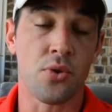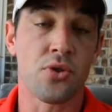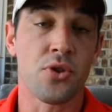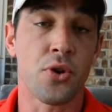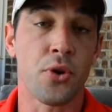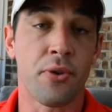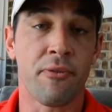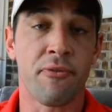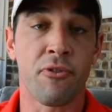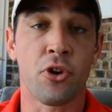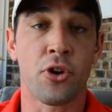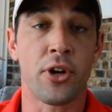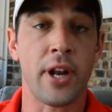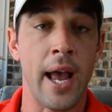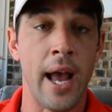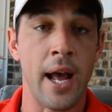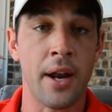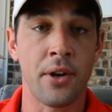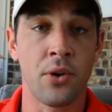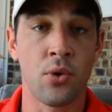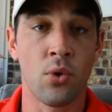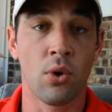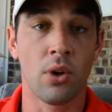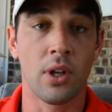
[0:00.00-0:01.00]
So if you're
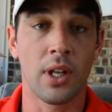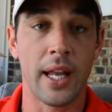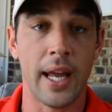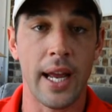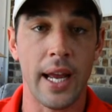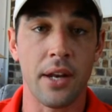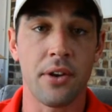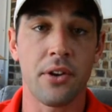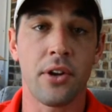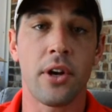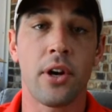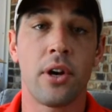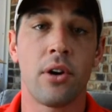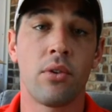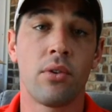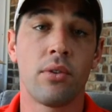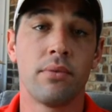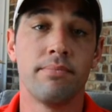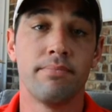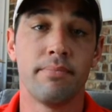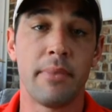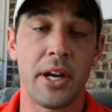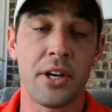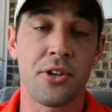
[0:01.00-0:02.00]
down in Orlando,
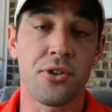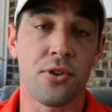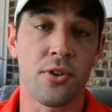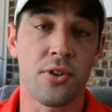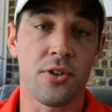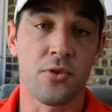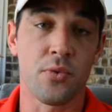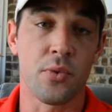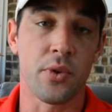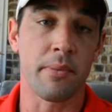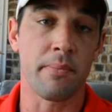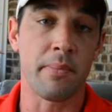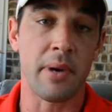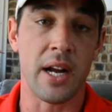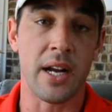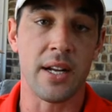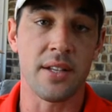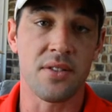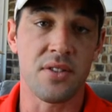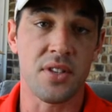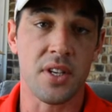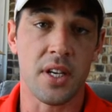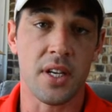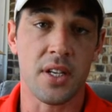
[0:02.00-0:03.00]
make sure to swing by
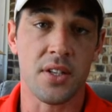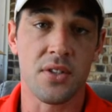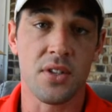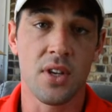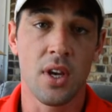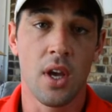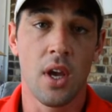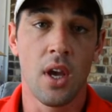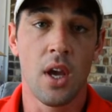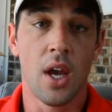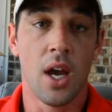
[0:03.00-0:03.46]
and see us.